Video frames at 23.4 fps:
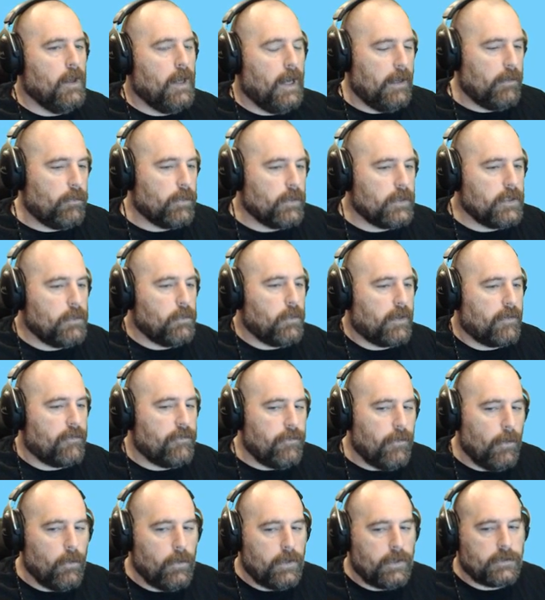I really want to
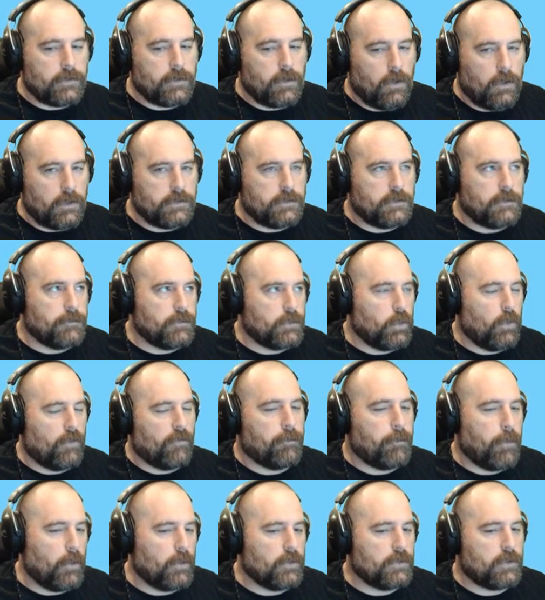focus on some sort
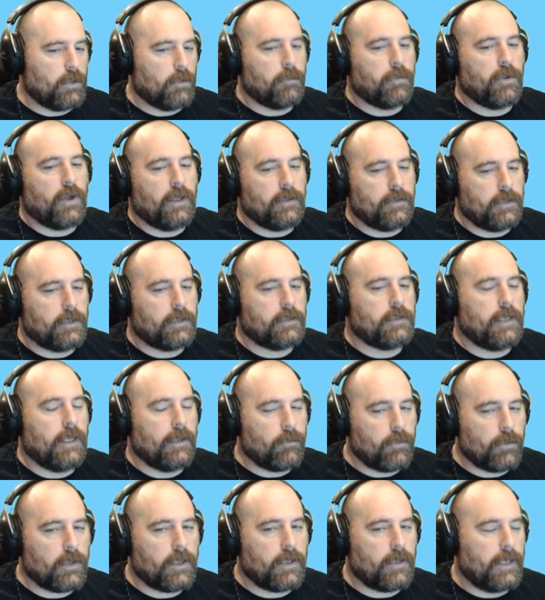of personal projects.
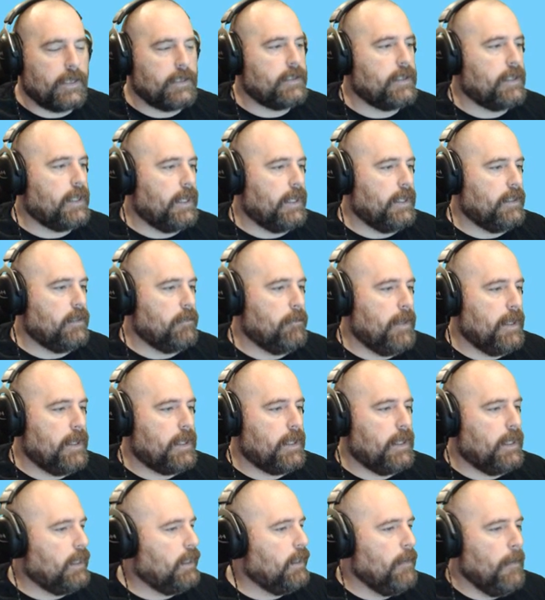I'd really like to get into
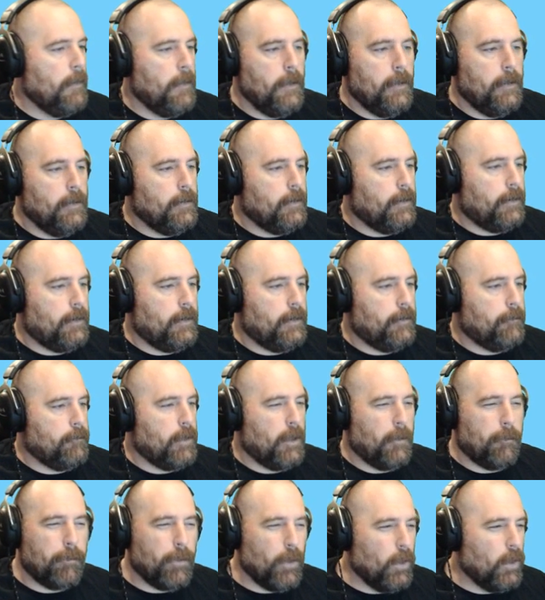making
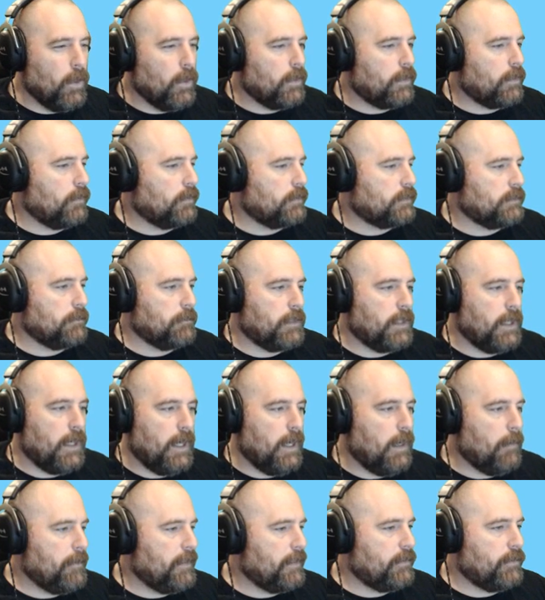a book or some
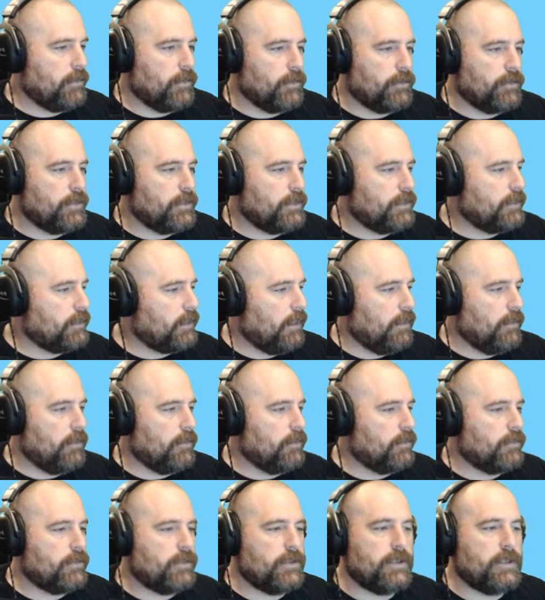comics or
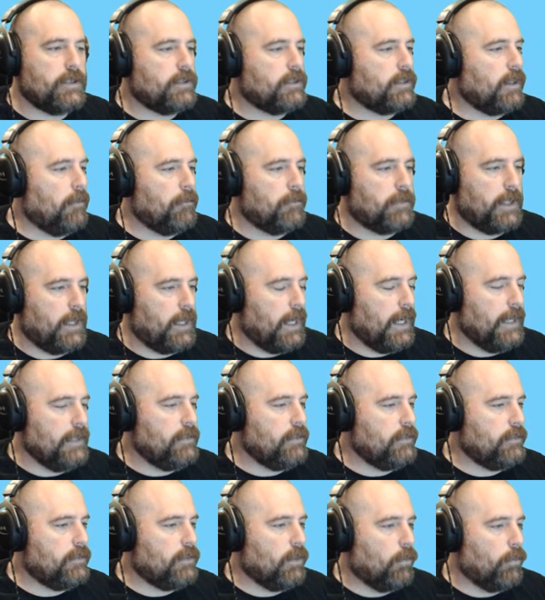something. I
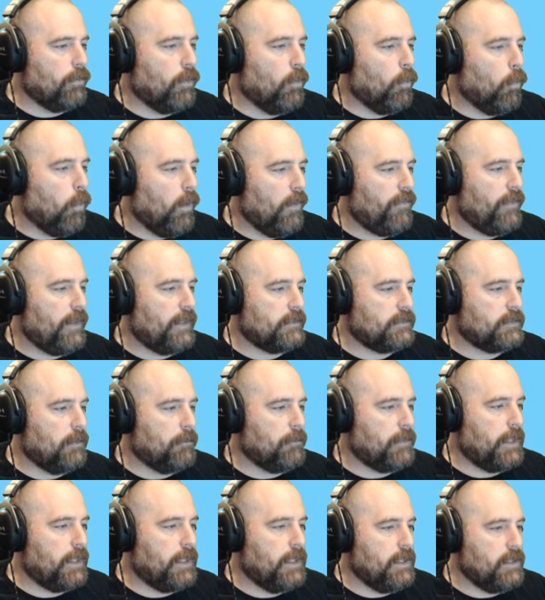just don't know what that
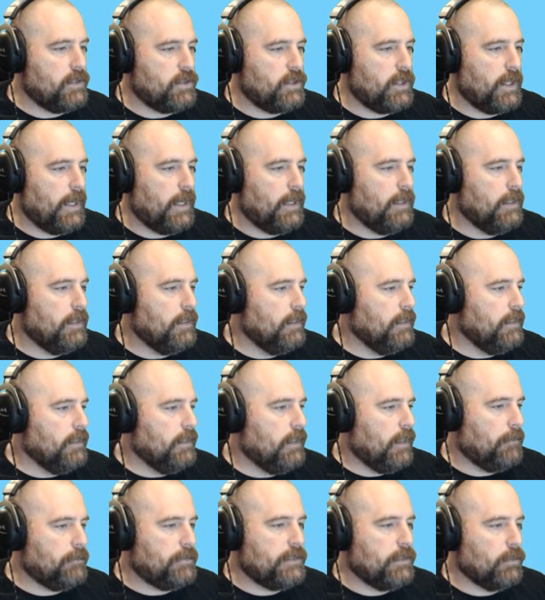something is yet.
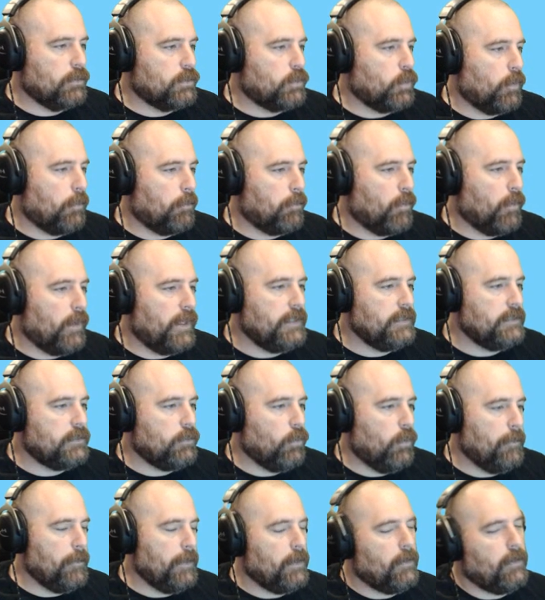I'm still sort of
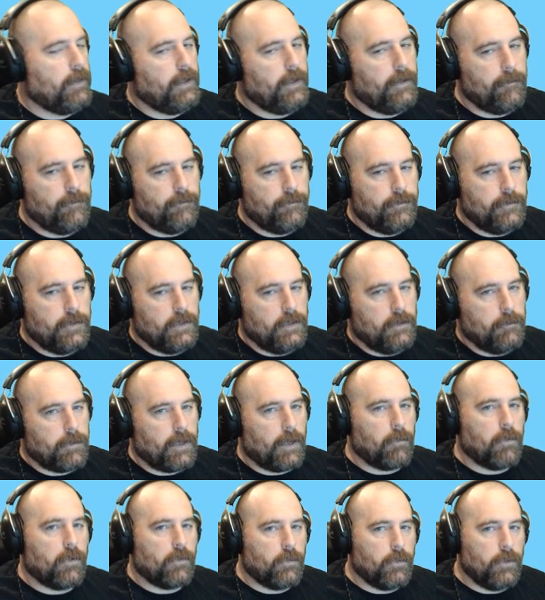brainstorming on that. But
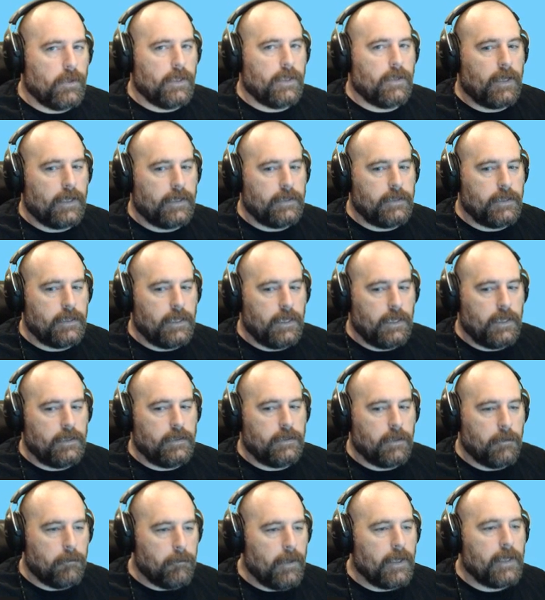I would really like to get
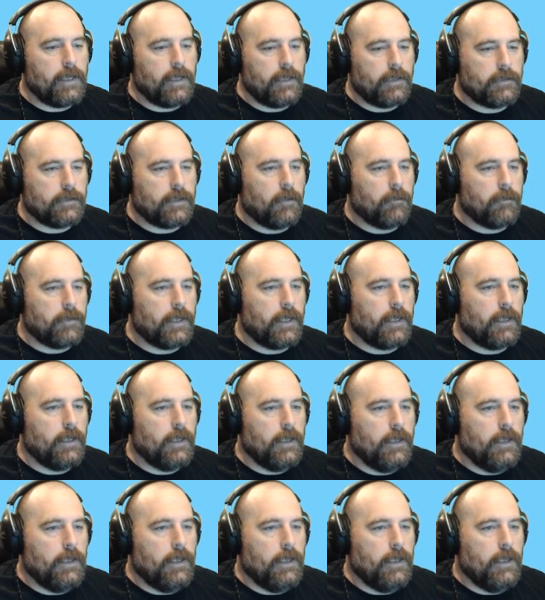into making something.